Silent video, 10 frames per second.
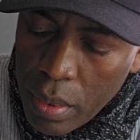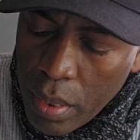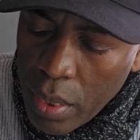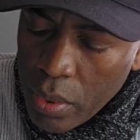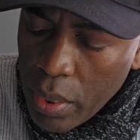
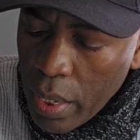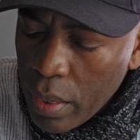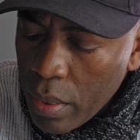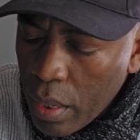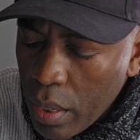It
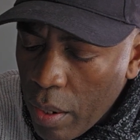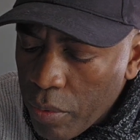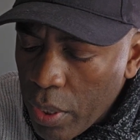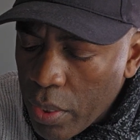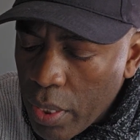said, and
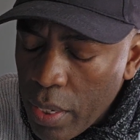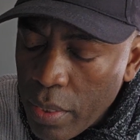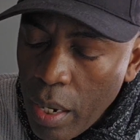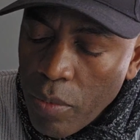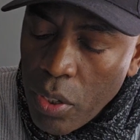after it said in
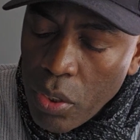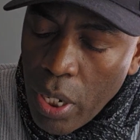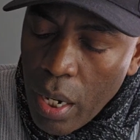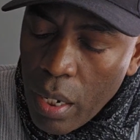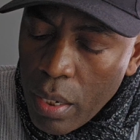17,
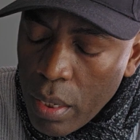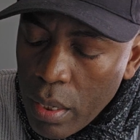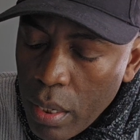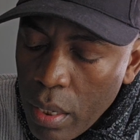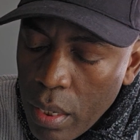take
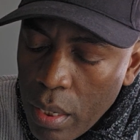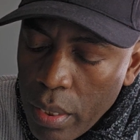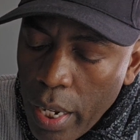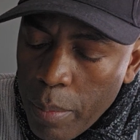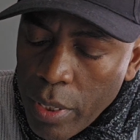
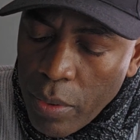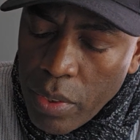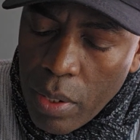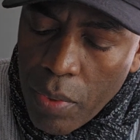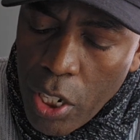the helmet of
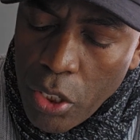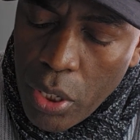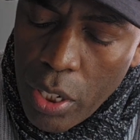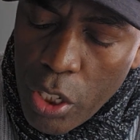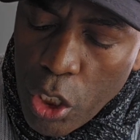
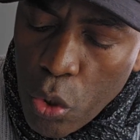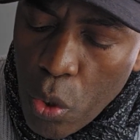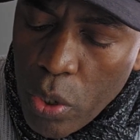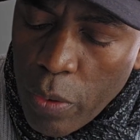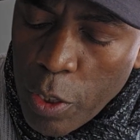salvation and the
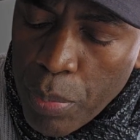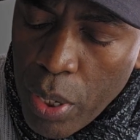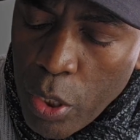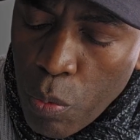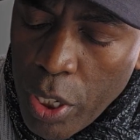sword of
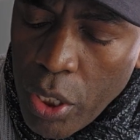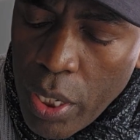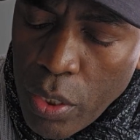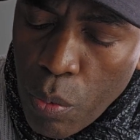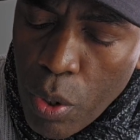spirit, which
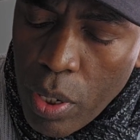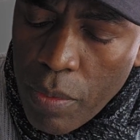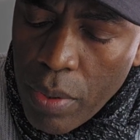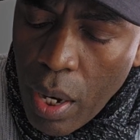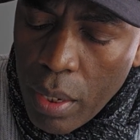is the word
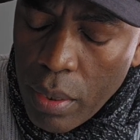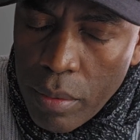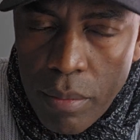of God.